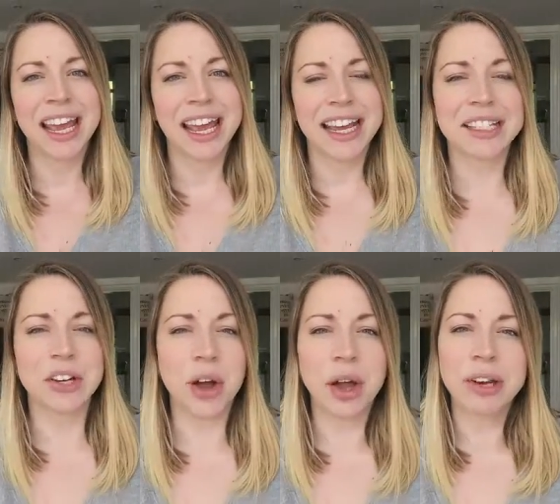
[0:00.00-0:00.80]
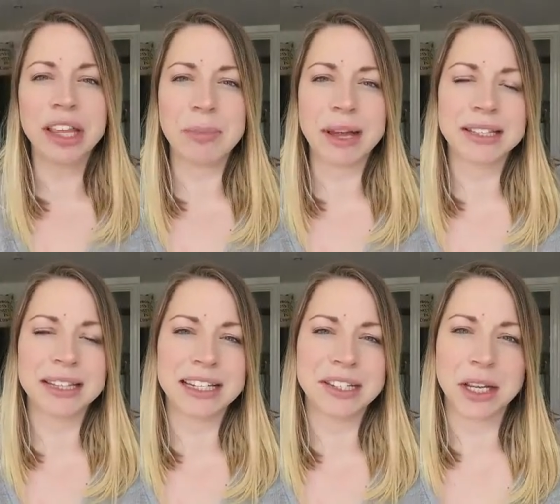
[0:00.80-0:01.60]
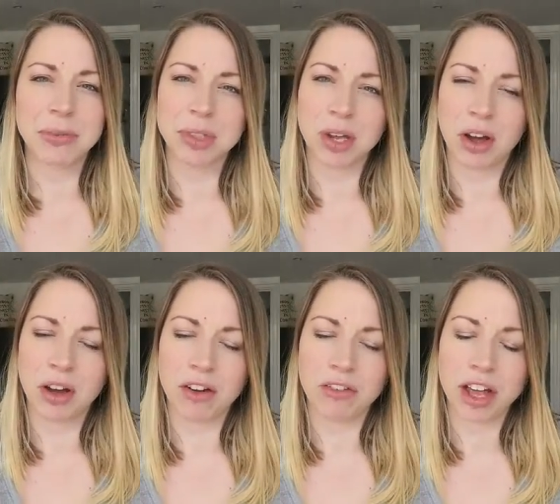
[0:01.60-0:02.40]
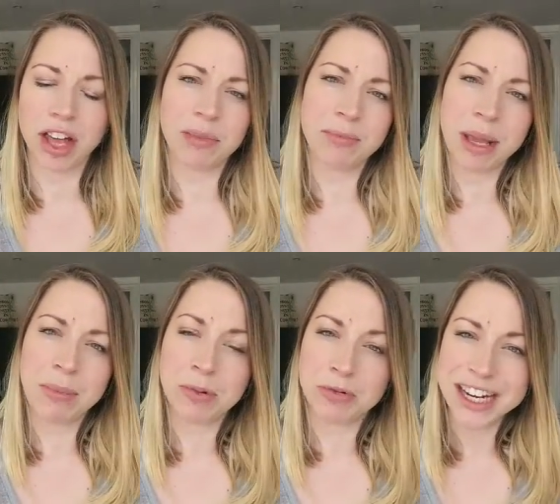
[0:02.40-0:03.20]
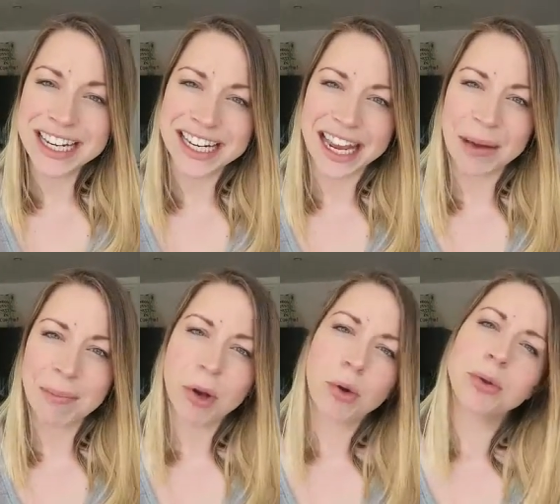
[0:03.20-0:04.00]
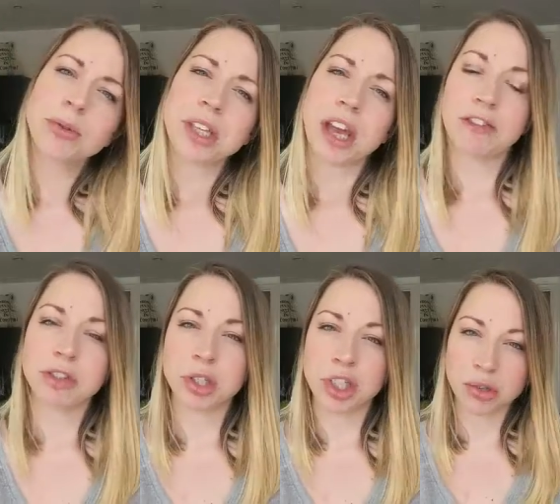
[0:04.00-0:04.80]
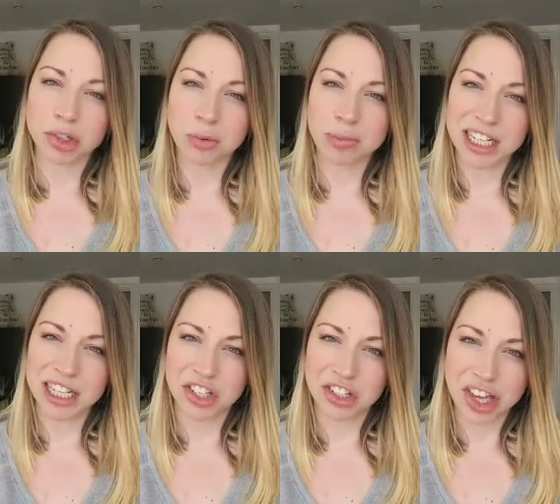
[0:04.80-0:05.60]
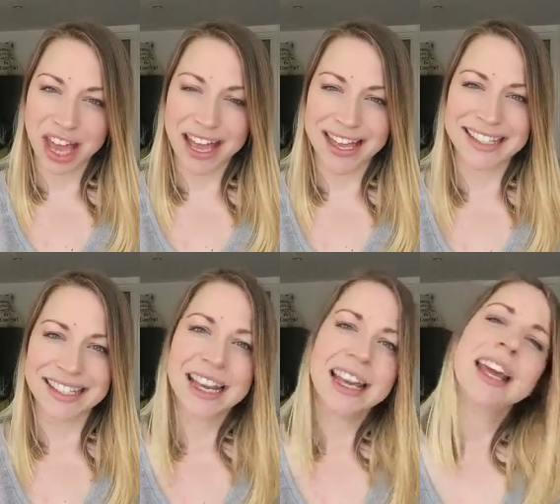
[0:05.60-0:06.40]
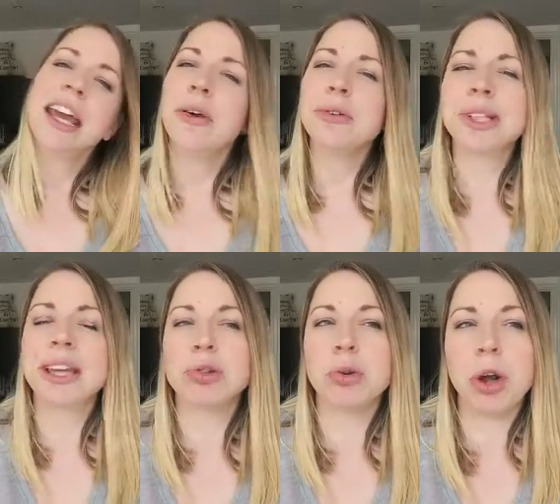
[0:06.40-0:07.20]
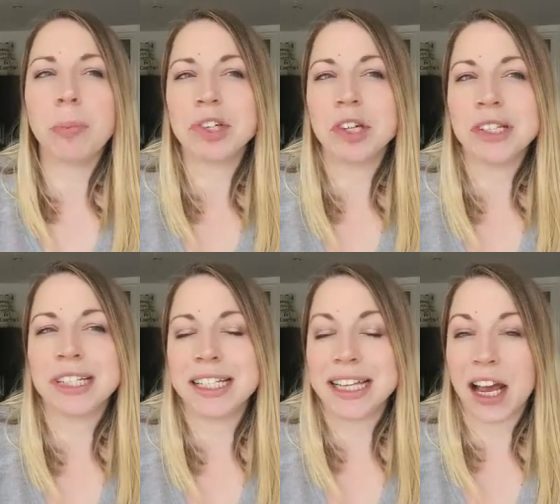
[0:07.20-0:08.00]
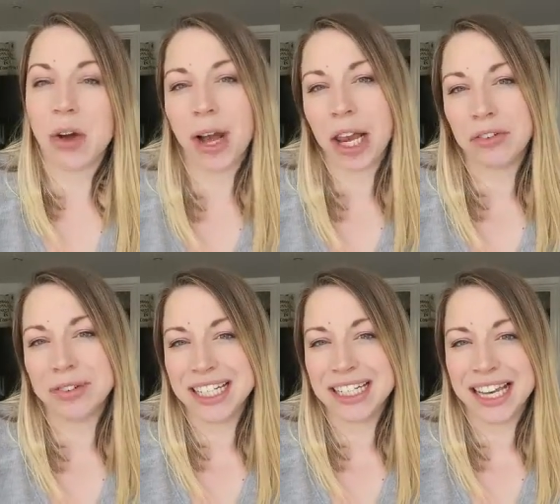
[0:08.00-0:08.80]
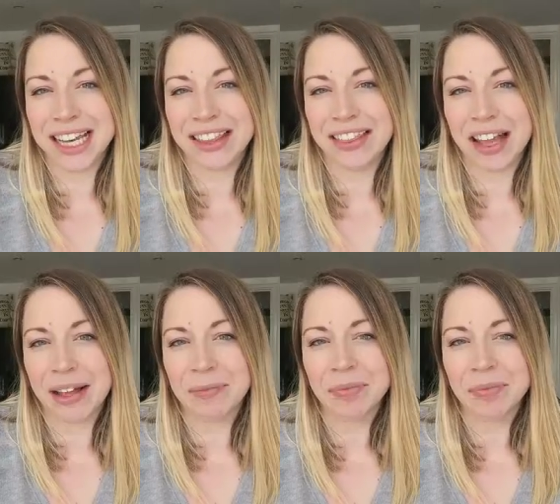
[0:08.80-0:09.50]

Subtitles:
is not only the best in terms of people reading it, but also for social media shares. It also gives you an opportunity to get quite a lot of detail in there.